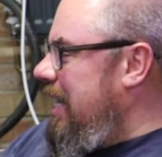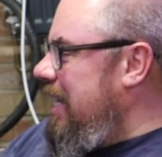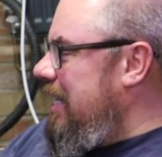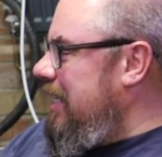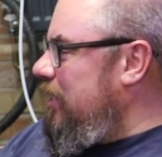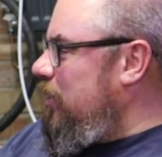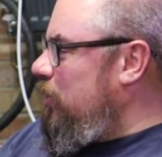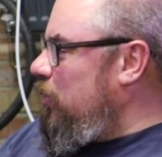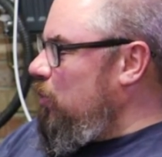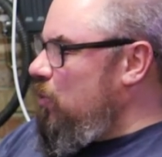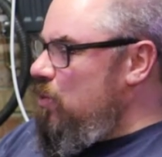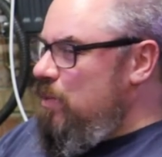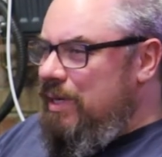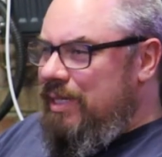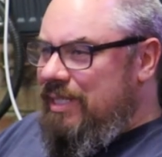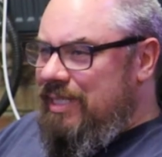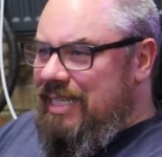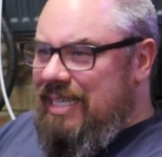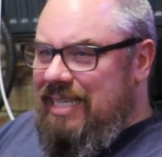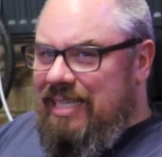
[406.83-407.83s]
and it's so
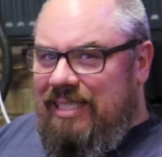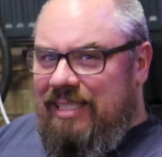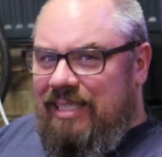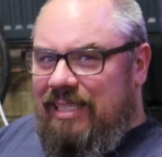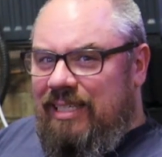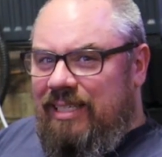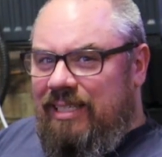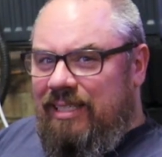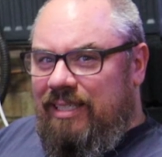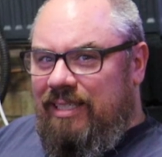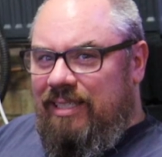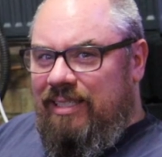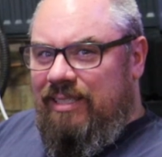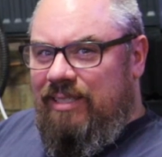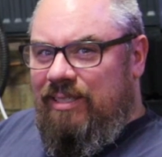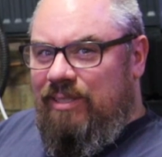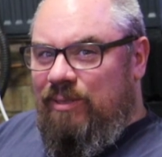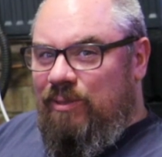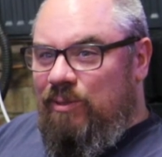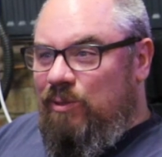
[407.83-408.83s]
much easier
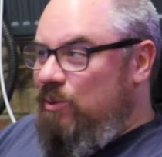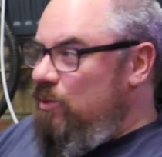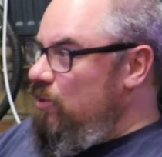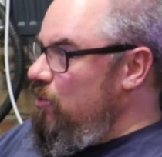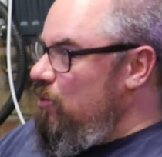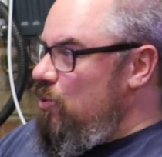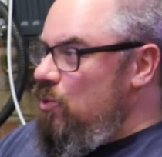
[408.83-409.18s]
to